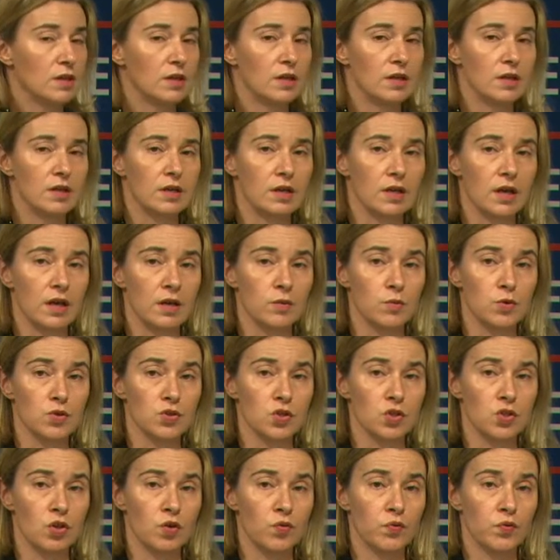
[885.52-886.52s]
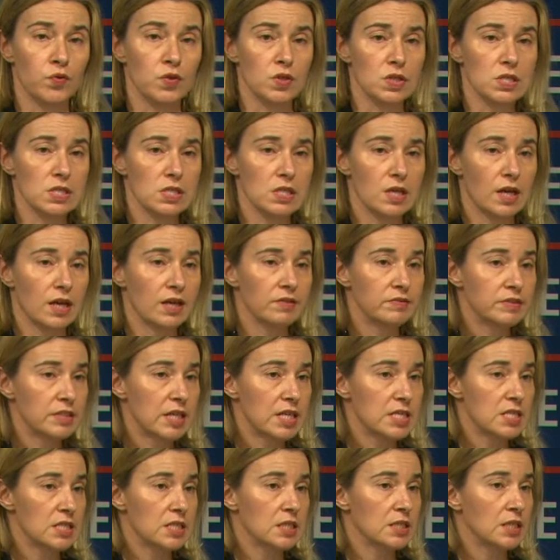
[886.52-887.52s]
I was in office, I've
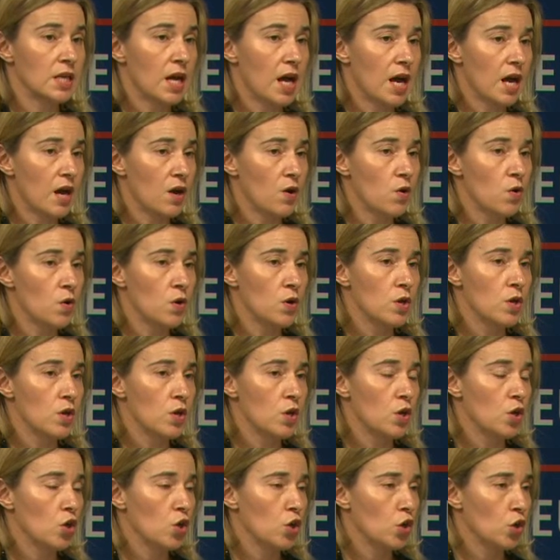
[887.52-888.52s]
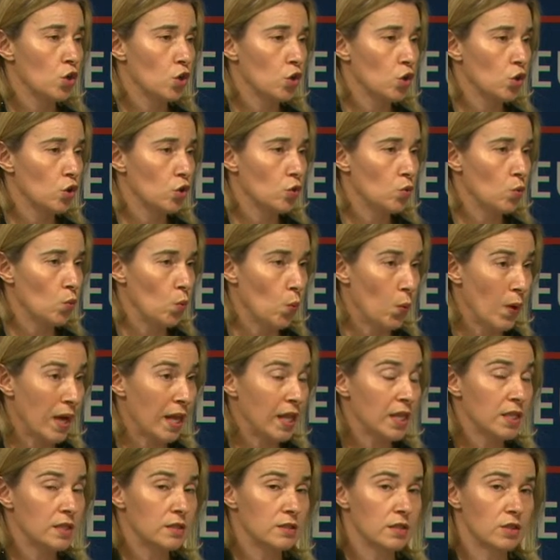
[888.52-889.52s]
tested how
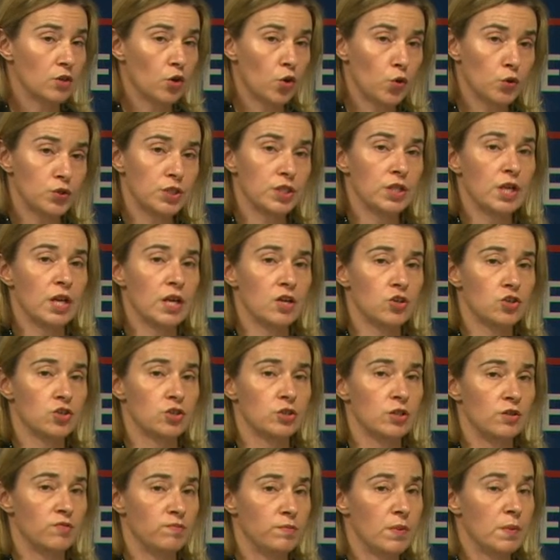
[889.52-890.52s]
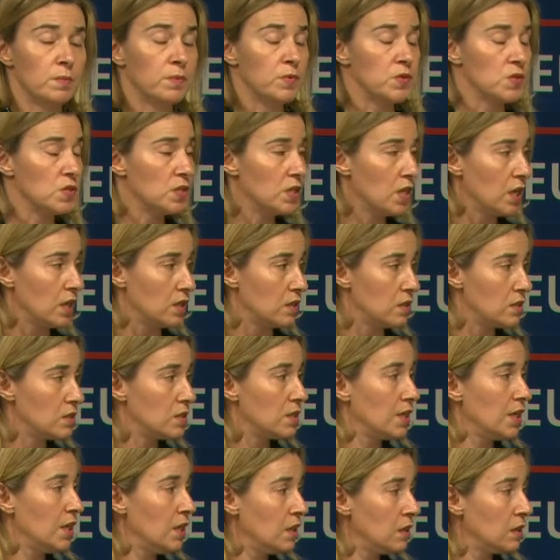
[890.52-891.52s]
well the coordination of member states
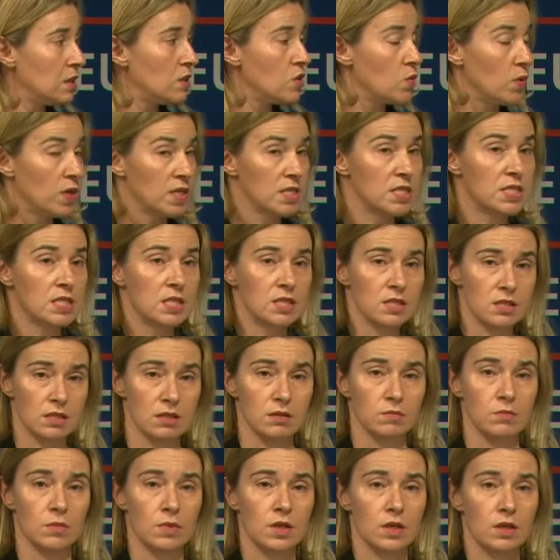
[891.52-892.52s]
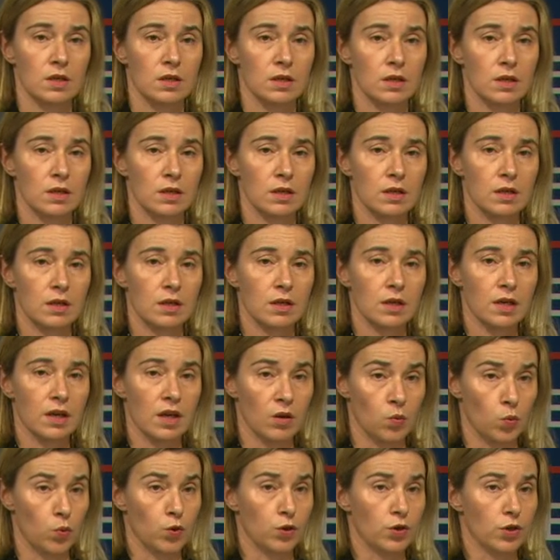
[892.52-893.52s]
in the UN system
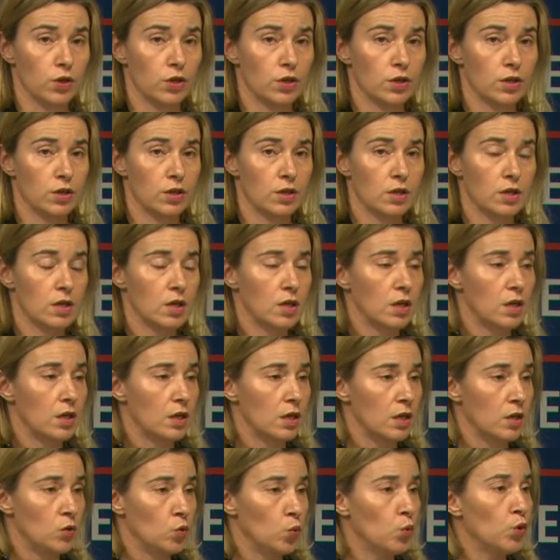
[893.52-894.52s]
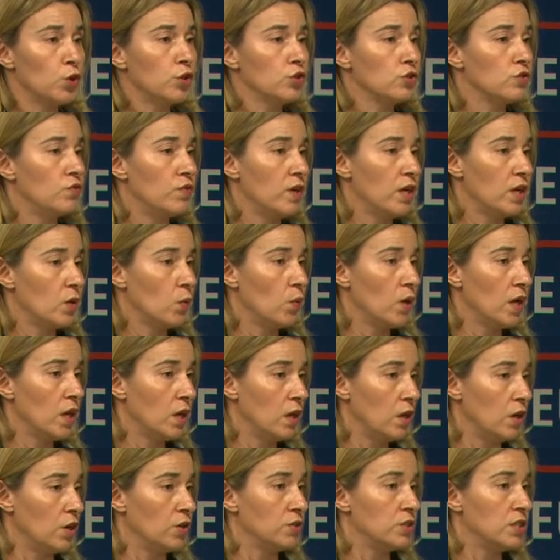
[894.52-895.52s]
can work. It worked very well
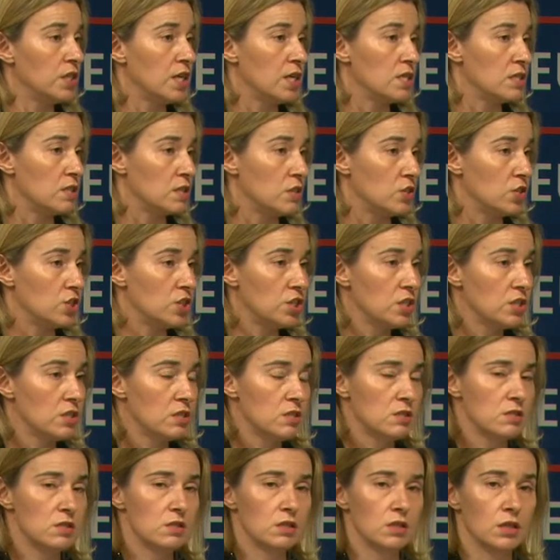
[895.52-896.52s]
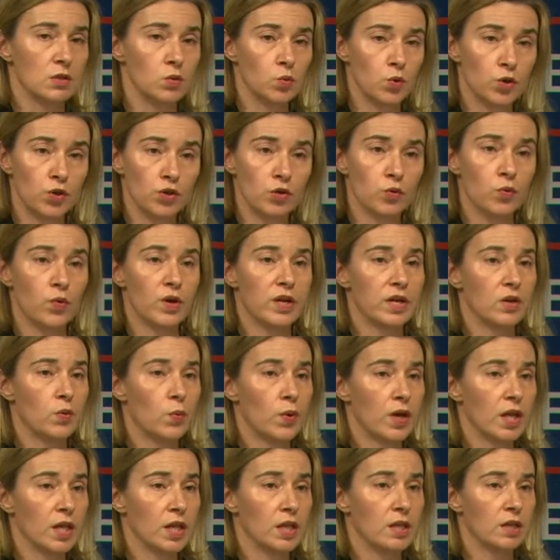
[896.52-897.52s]
on the SDGs. It worked very
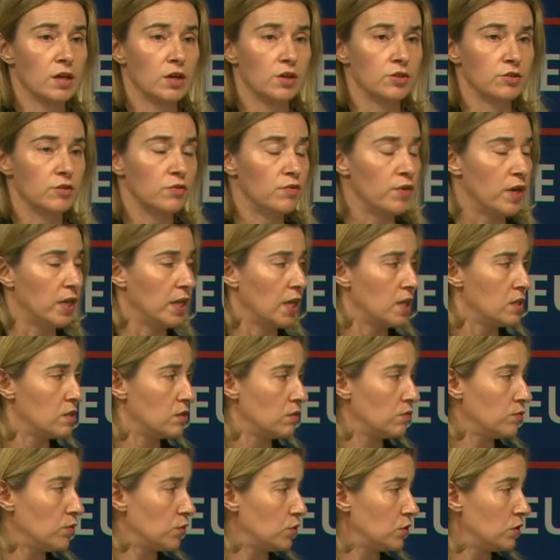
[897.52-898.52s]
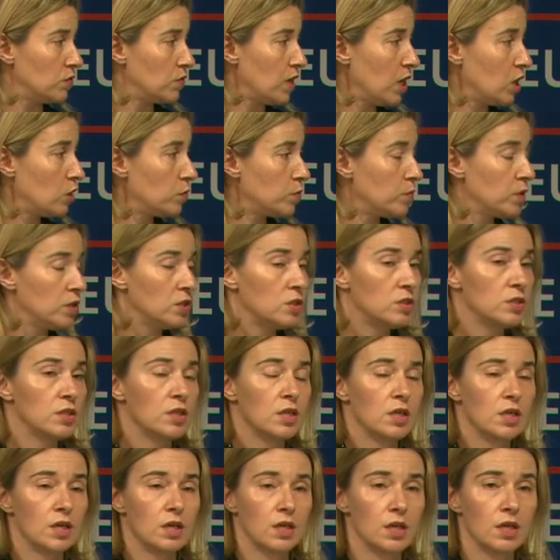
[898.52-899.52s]
well on the financing for development.
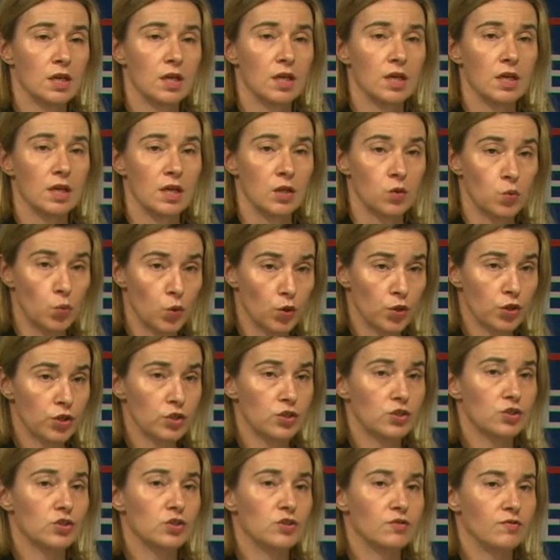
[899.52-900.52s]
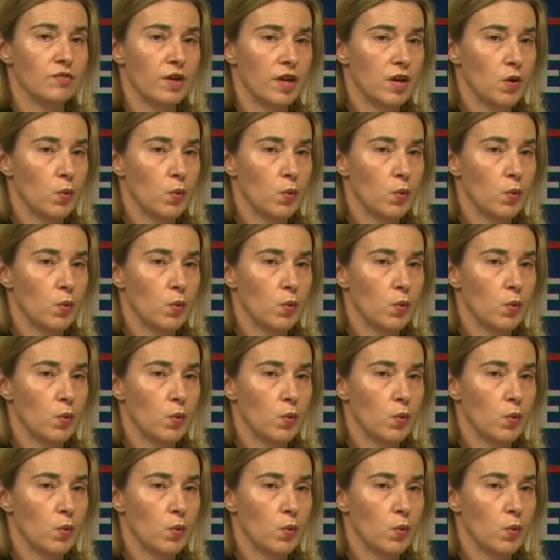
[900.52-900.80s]
It worked very